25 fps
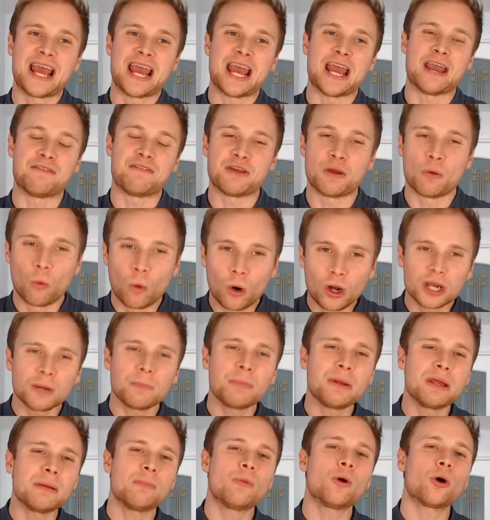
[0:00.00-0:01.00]
If you want to
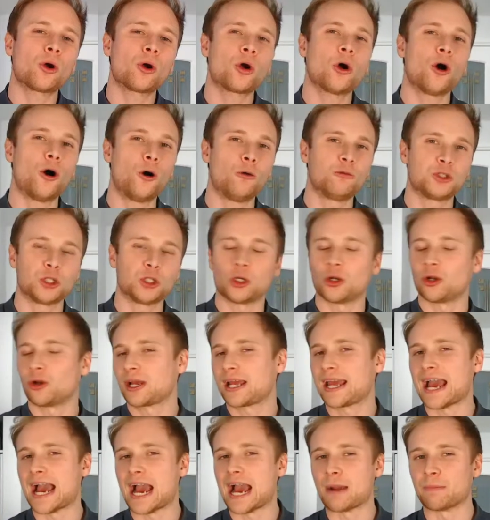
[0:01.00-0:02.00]
be more confident on
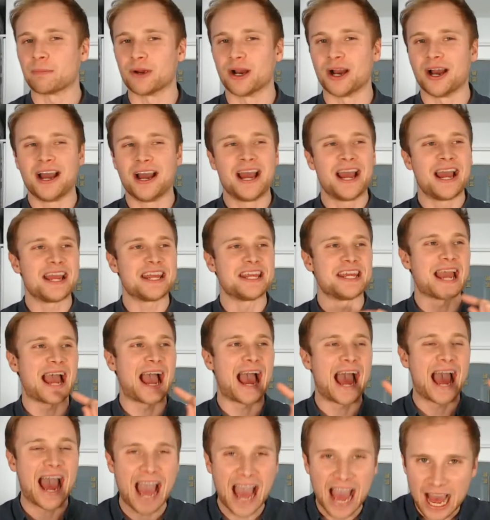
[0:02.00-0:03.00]
camera, you
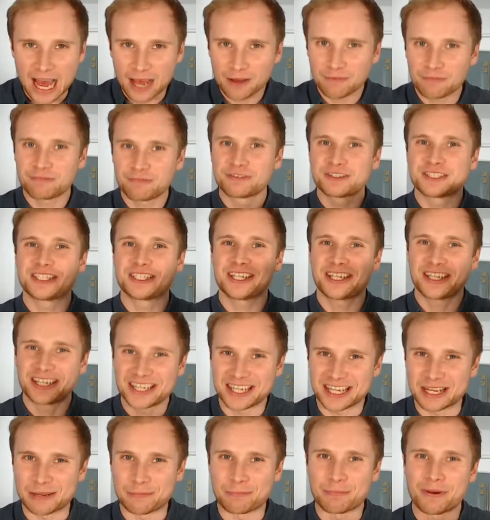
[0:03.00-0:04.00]
have to
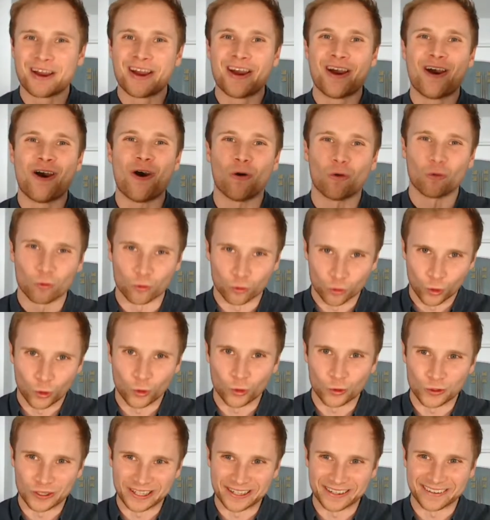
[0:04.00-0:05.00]
keep
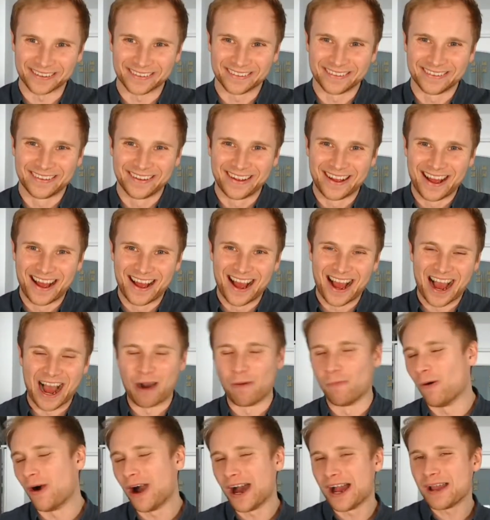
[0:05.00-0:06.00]
rolling.
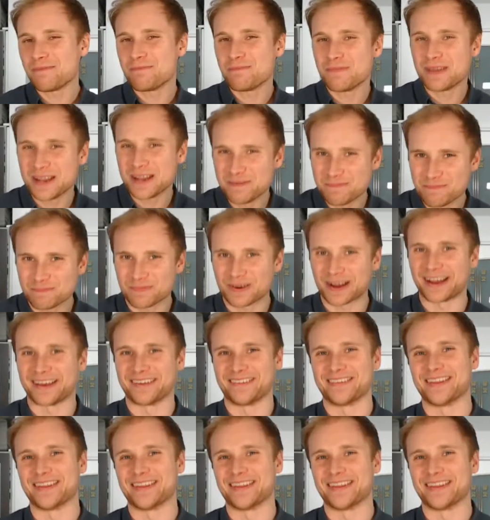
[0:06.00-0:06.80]
And what I mean by